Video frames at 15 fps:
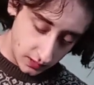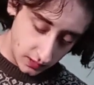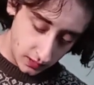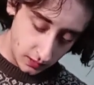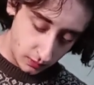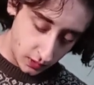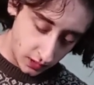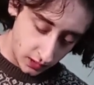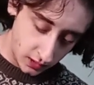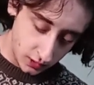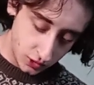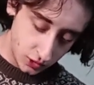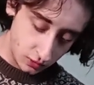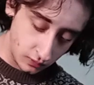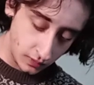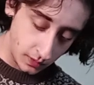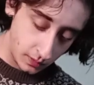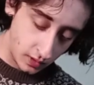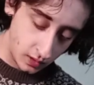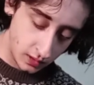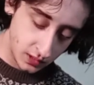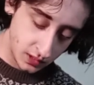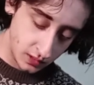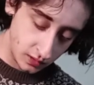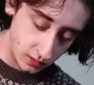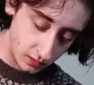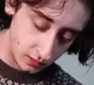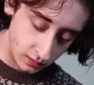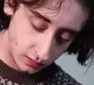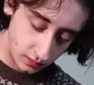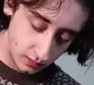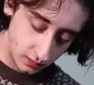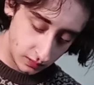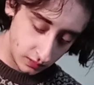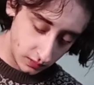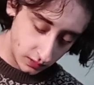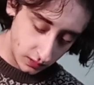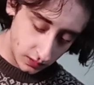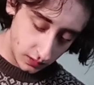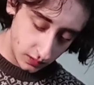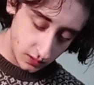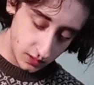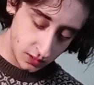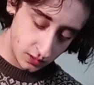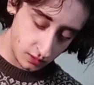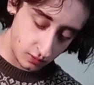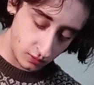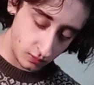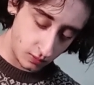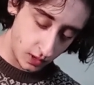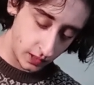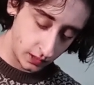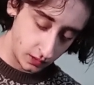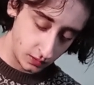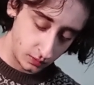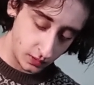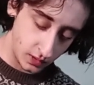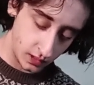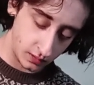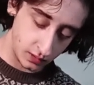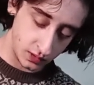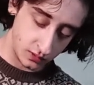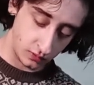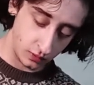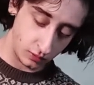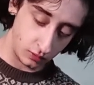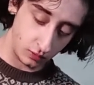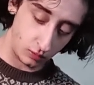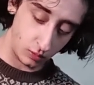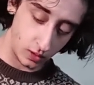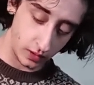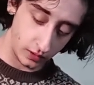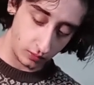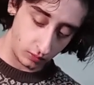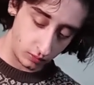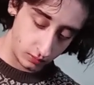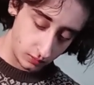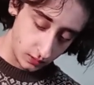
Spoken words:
in my anchovy pasta, so I could be at this for a little while.